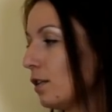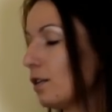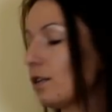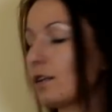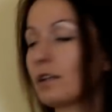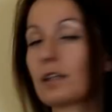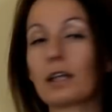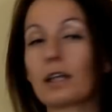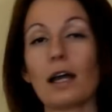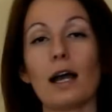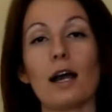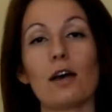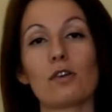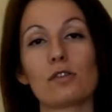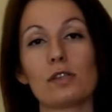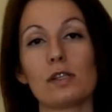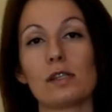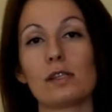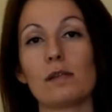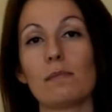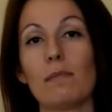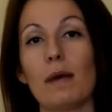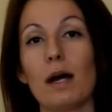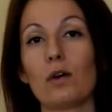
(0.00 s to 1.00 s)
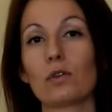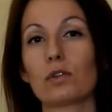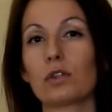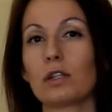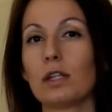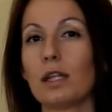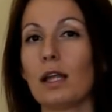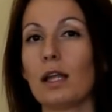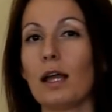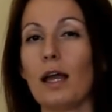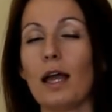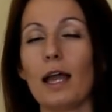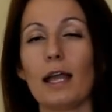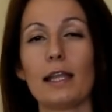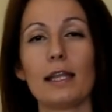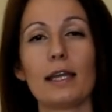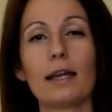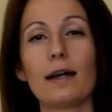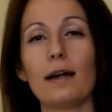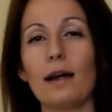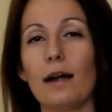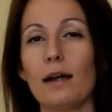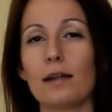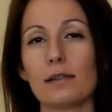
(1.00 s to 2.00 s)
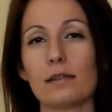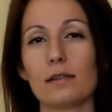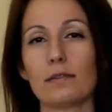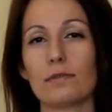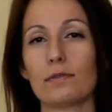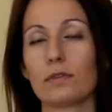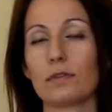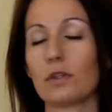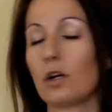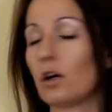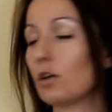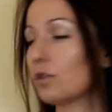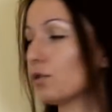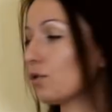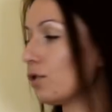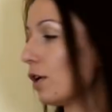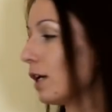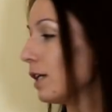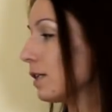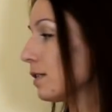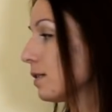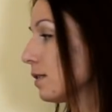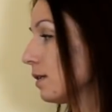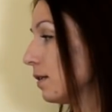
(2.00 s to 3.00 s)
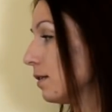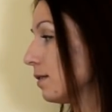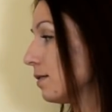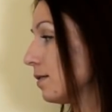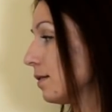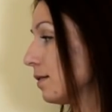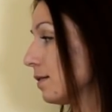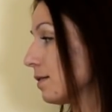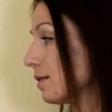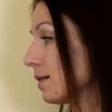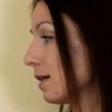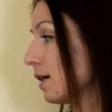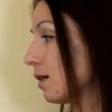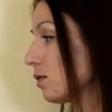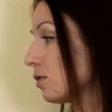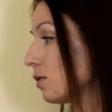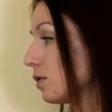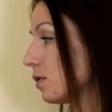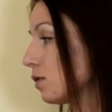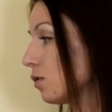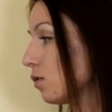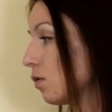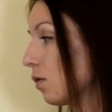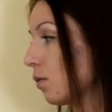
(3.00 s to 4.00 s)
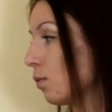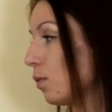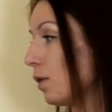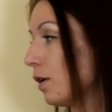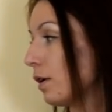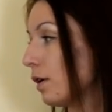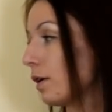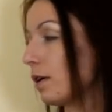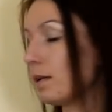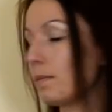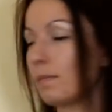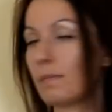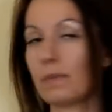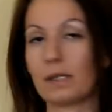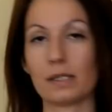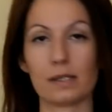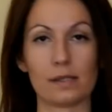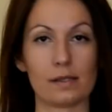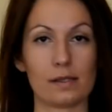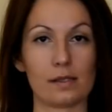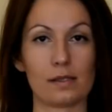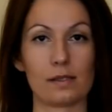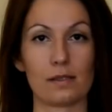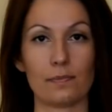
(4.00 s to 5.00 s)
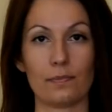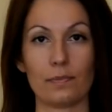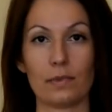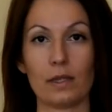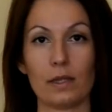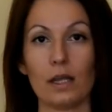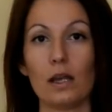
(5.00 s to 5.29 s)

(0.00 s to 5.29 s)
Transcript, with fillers: Third house is about any kind of contracts and sixth house is your work and business.